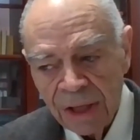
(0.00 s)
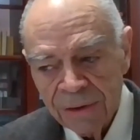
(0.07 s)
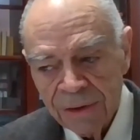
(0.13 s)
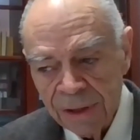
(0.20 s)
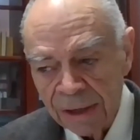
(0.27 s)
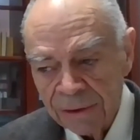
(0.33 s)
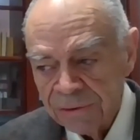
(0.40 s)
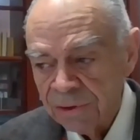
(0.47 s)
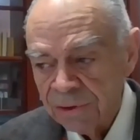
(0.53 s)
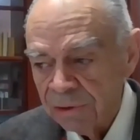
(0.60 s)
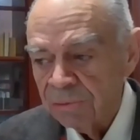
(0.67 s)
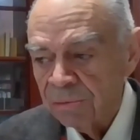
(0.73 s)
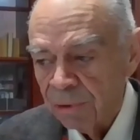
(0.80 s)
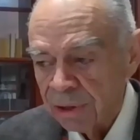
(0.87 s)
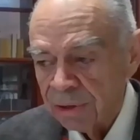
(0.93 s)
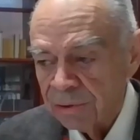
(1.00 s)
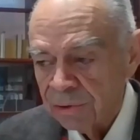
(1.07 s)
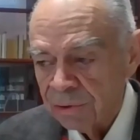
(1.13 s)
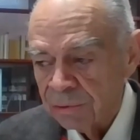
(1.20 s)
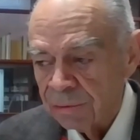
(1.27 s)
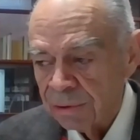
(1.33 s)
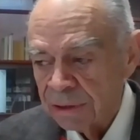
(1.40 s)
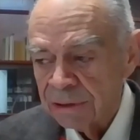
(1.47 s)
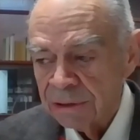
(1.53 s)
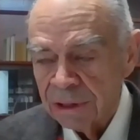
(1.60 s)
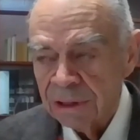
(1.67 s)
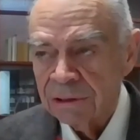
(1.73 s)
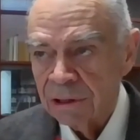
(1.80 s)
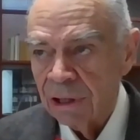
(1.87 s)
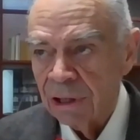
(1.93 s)
the next thing you want to do
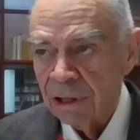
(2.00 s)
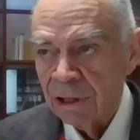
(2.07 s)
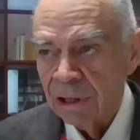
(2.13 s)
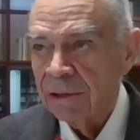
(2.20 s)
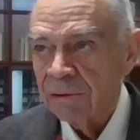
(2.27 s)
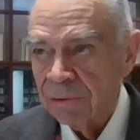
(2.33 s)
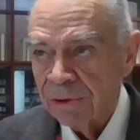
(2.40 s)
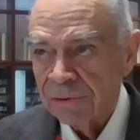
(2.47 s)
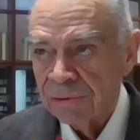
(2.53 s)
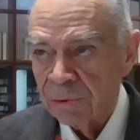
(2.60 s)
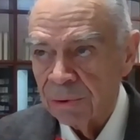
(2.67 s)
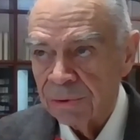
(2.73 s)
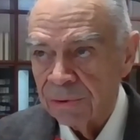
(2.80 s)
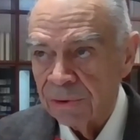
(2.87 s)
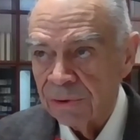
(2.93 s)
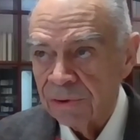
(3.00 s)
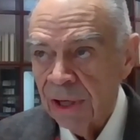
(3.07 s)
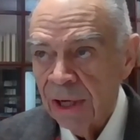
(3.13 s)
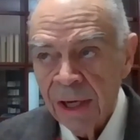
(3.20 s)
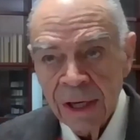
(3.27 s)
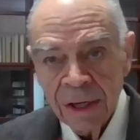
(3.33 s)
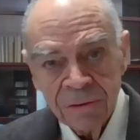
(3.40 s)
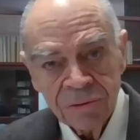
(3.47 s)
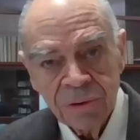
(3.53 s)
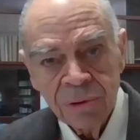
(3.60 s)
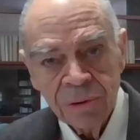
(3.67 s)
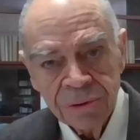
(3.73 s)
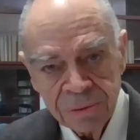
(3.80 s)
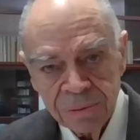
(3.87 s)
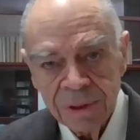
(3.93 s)
is locate resources. And of
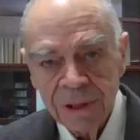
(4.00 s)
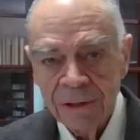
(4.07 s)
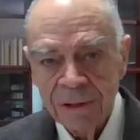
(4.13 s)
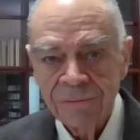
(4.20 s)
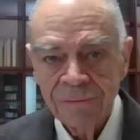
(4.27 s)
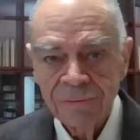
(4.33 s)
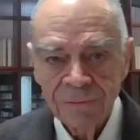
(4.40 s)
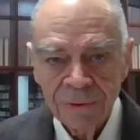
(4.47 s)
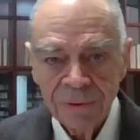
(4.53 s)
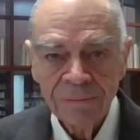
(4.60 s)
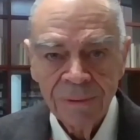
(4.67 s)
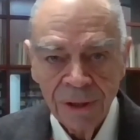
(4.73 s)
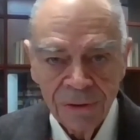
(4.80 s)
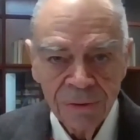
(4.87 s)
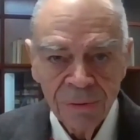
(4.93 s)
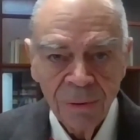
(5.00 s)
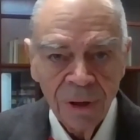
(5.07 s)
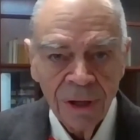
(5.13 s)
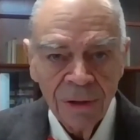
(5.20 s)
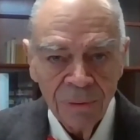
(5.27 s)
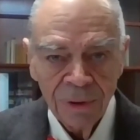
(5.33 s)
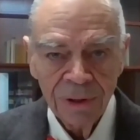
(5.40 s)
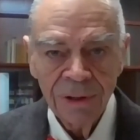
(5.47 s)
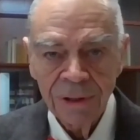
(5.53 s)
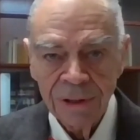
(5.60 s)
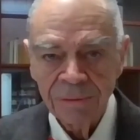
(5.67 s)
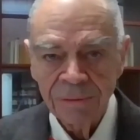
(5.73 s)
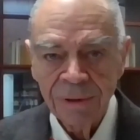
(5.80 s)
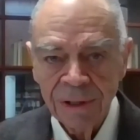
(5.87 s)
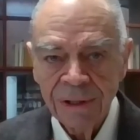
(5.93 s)
course we have, that's why we're
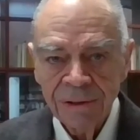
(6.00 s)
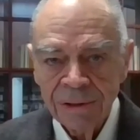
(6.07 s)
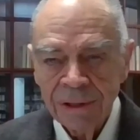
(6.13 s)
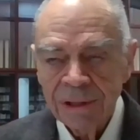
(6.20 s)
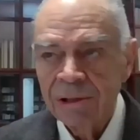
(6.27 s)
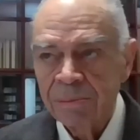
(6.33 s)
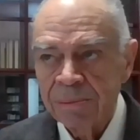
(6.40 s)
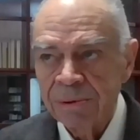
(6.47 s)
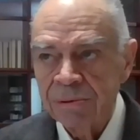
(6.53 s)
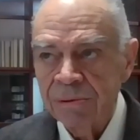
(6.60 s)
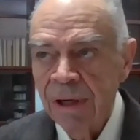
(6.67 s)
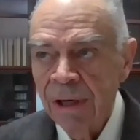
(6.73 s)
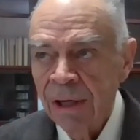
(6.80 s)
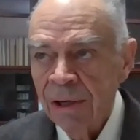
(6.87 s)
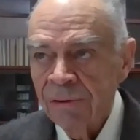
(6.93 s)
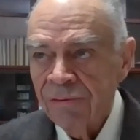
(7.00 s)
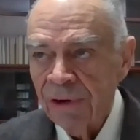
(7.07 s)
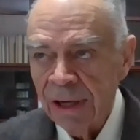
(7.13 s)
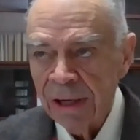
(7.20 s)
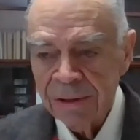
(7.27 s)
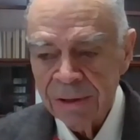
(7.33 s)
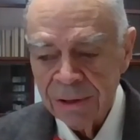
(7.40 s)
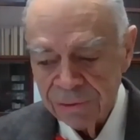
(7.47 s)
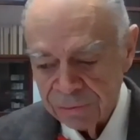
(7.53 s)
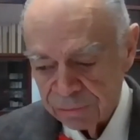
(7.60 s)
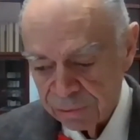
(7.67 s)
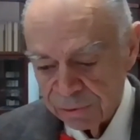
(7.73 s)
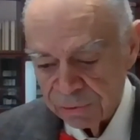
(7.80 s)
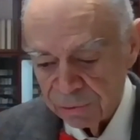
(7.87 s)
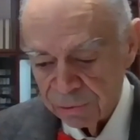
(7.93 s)
here. We're here to help you find these
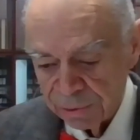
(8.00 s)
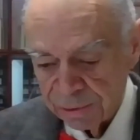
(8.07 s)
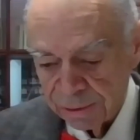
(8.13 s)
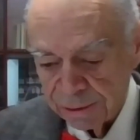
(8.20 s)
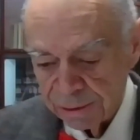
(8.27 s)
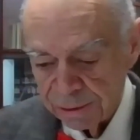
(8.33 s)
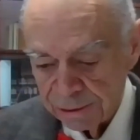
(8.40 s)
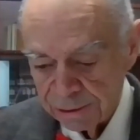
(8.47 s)
resources.